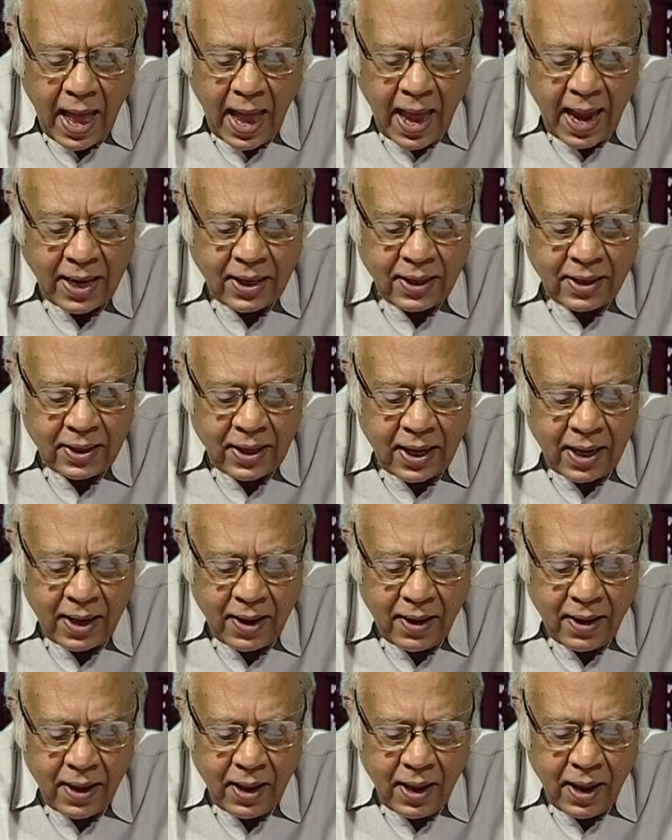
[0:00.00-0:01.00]
And
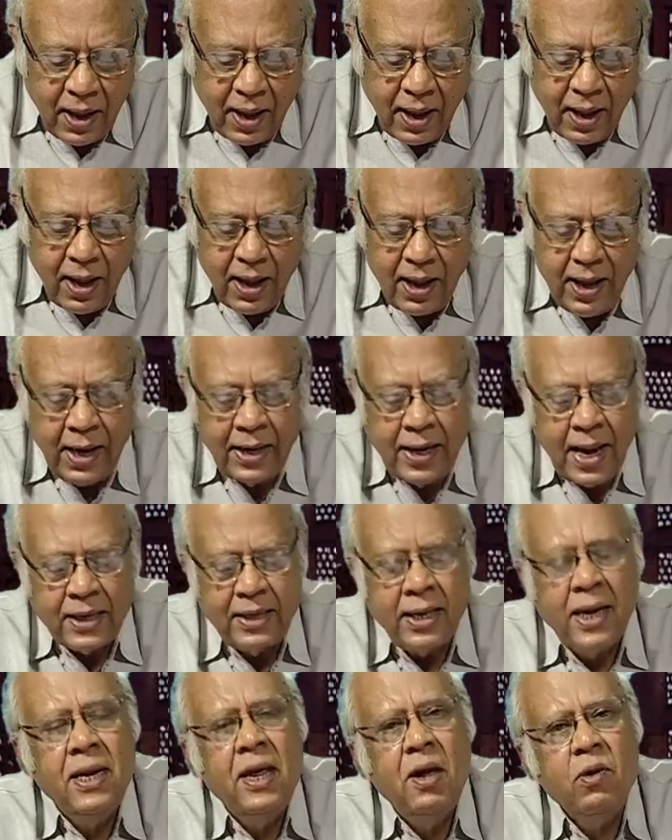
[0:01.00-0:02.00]
uh, in
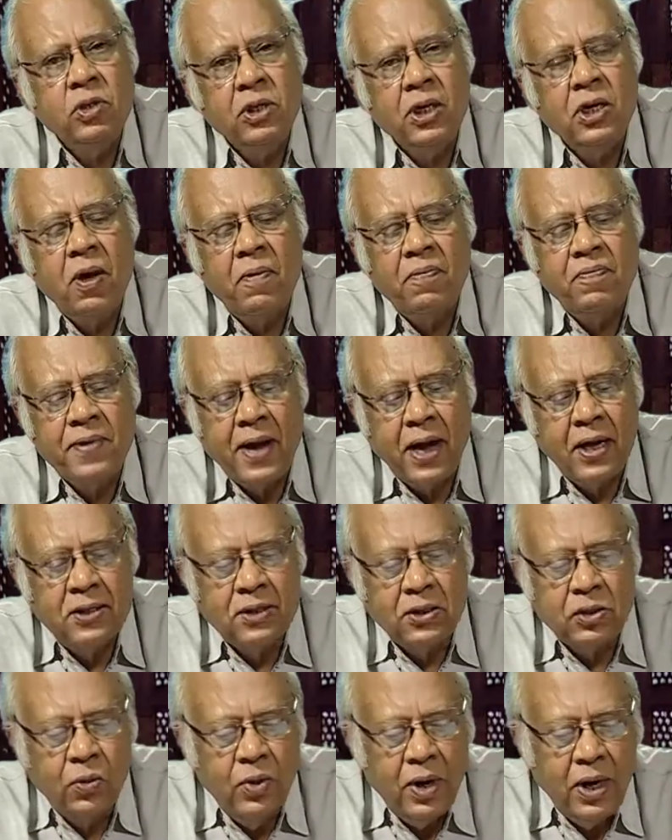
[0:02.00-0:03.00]
attenuation of
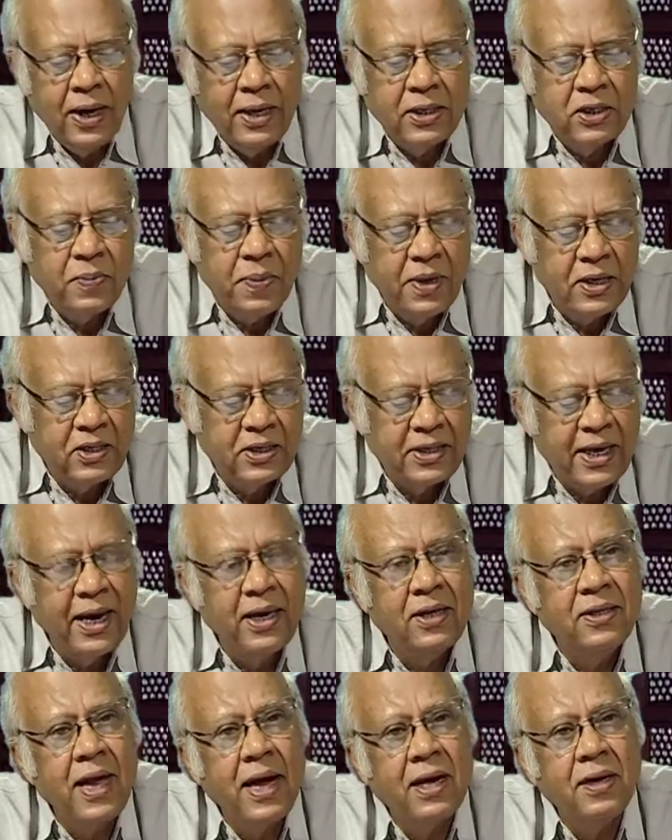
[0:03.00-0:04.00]
France only, it's been
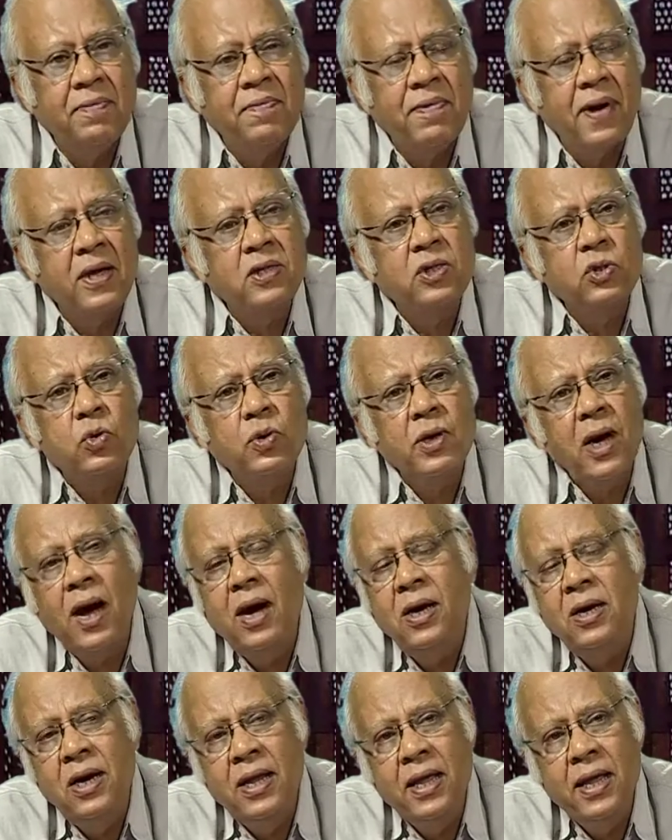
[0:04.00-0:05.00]
said that France could
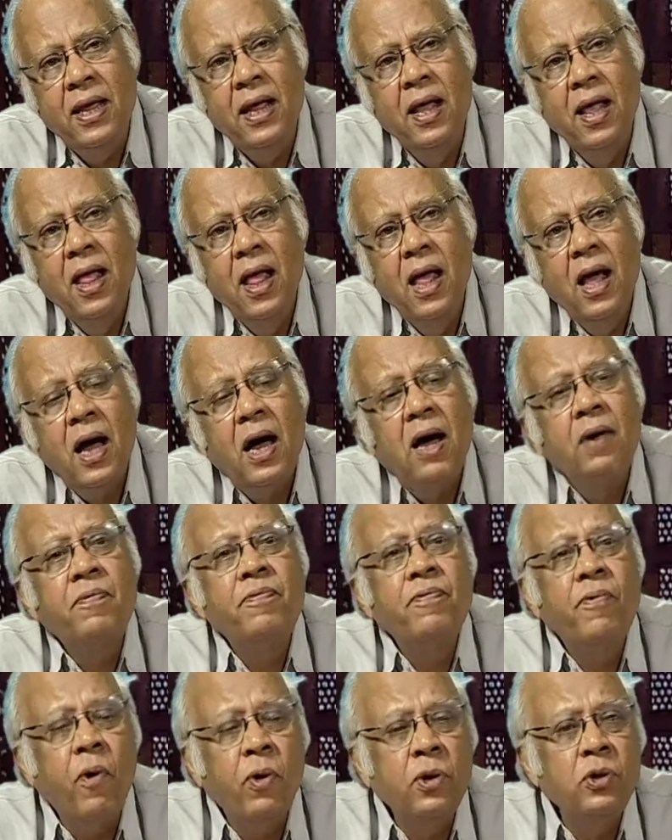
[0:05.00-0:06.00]
hardly
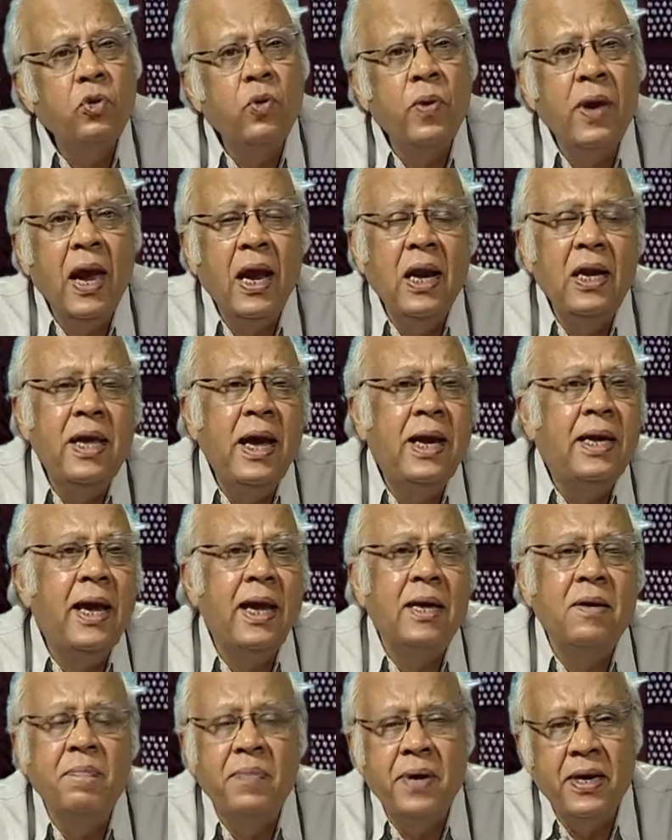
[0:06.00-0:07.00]
afford to
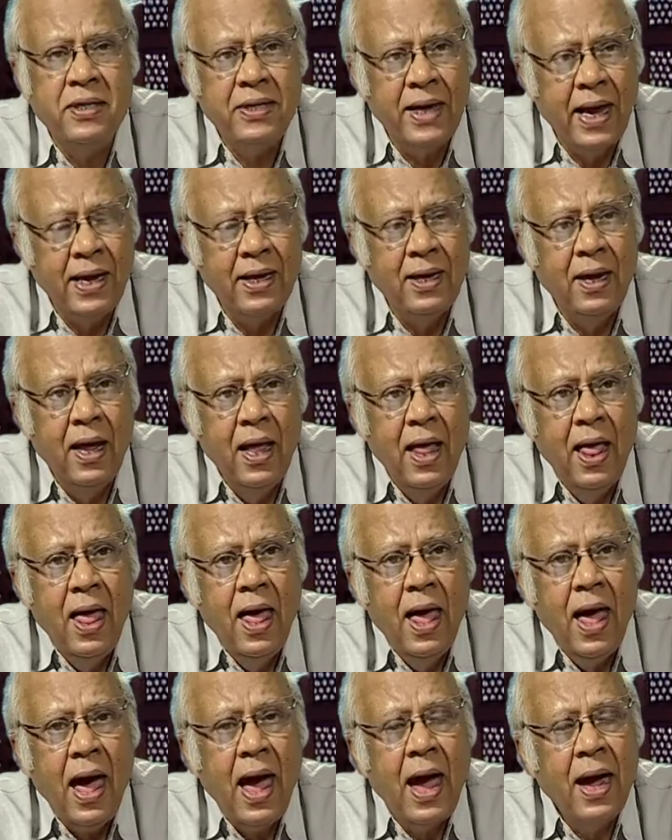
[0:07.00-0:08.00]
alienate Britain
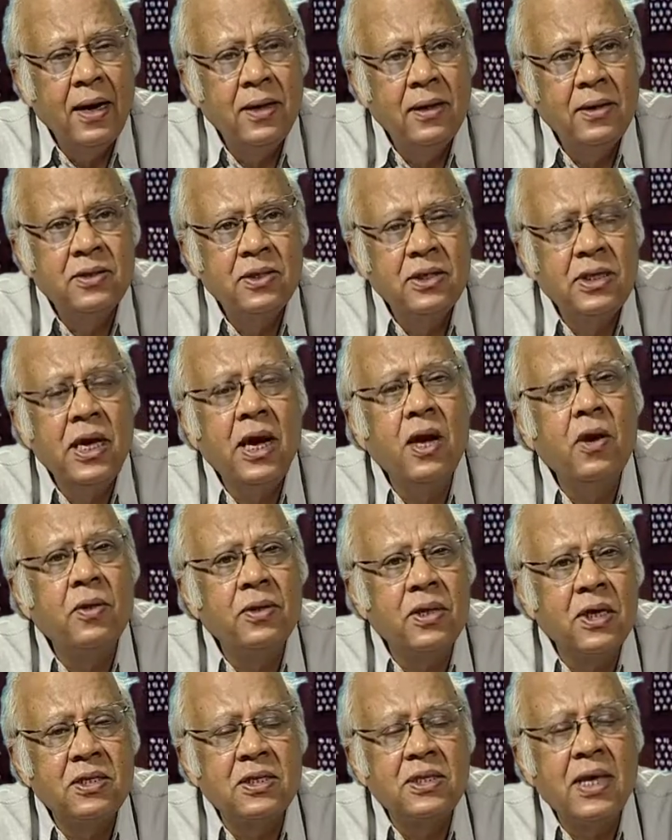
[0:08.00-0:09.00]
and see her on
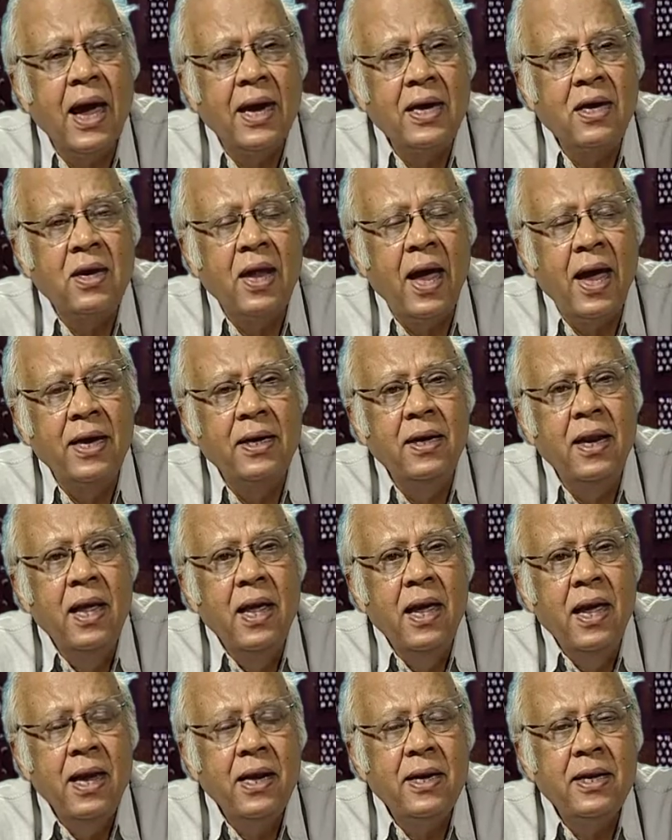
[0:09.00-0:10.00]
the sideline
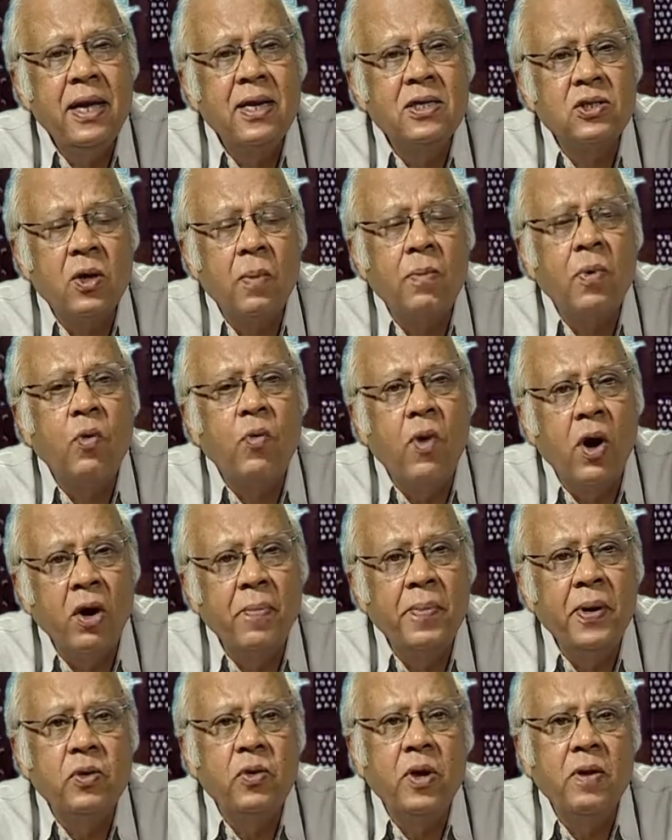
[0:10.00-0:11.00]
in case of a war
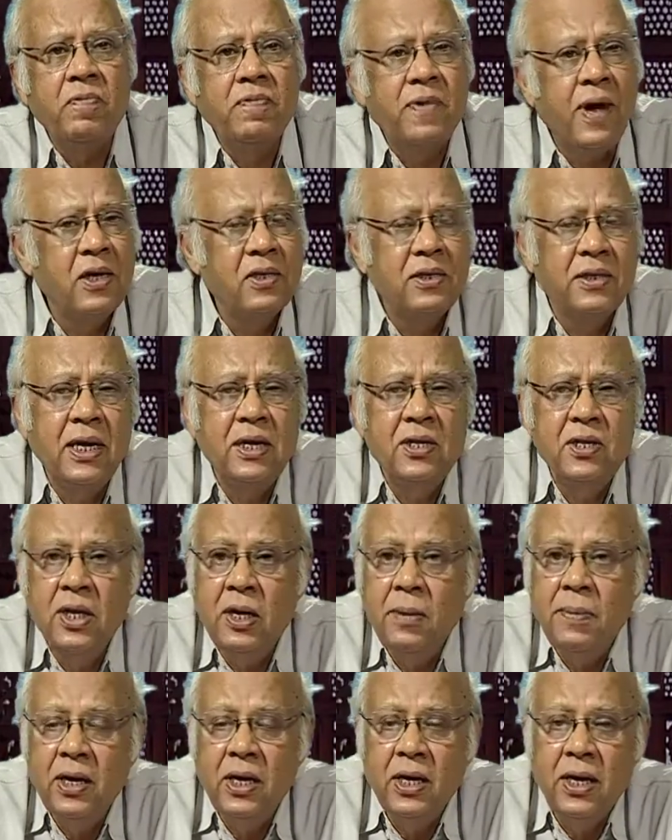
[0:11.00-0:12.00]
between France and
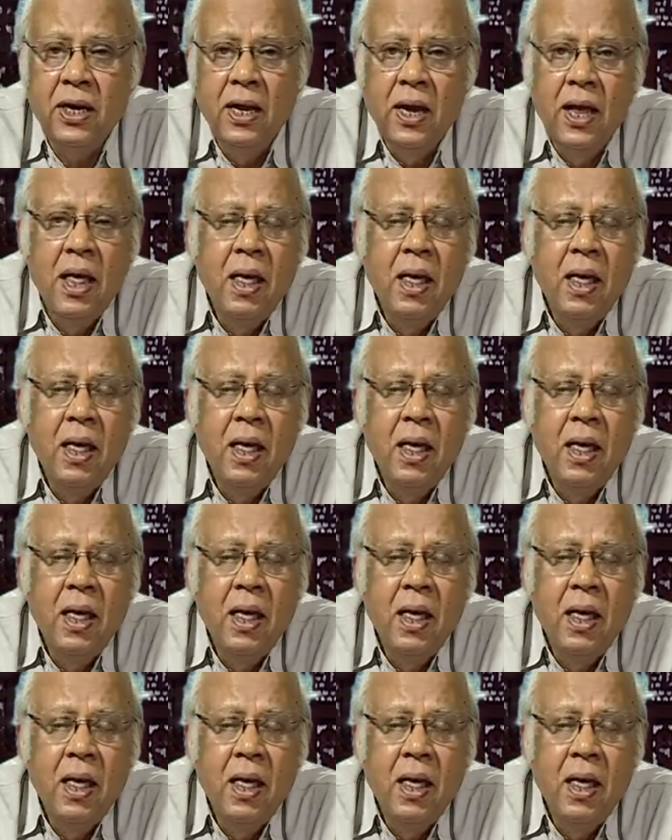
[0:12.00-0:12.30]
Germany.